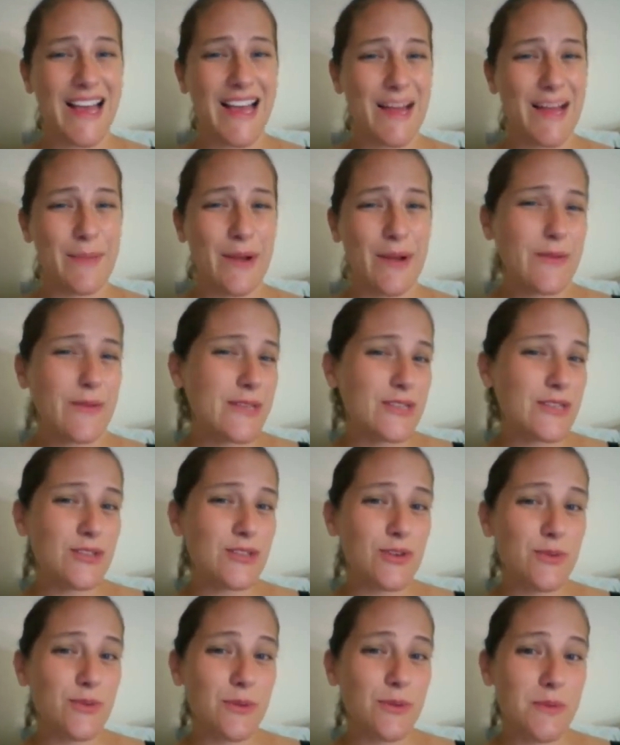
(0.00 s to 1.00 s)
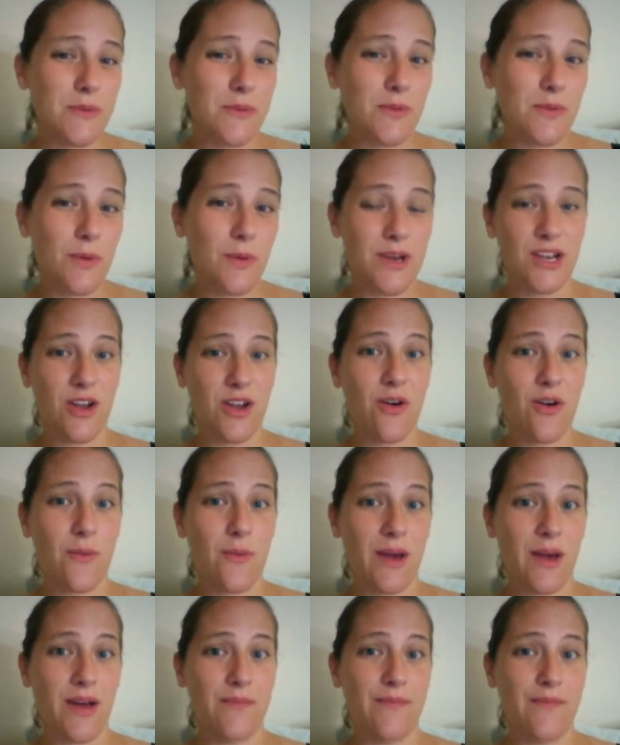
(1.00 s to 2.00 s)
I'm not really sure what people want to know
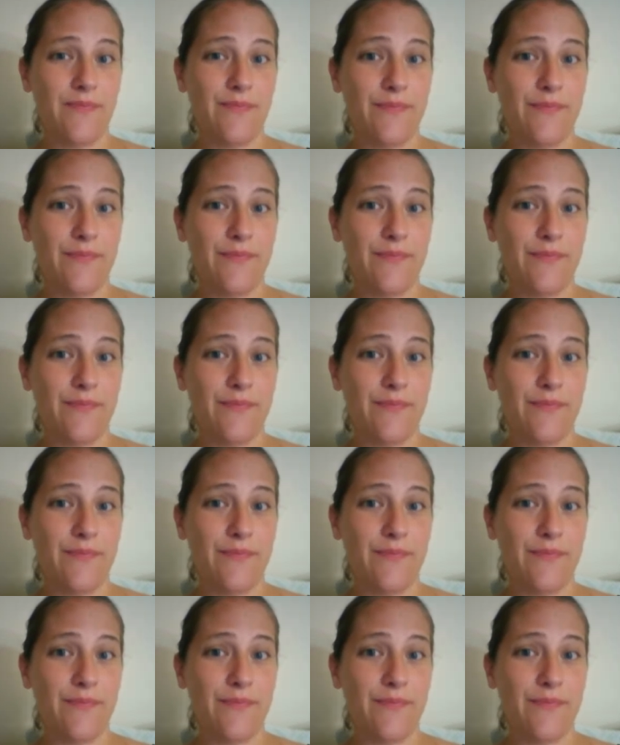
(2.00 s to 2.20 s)
about.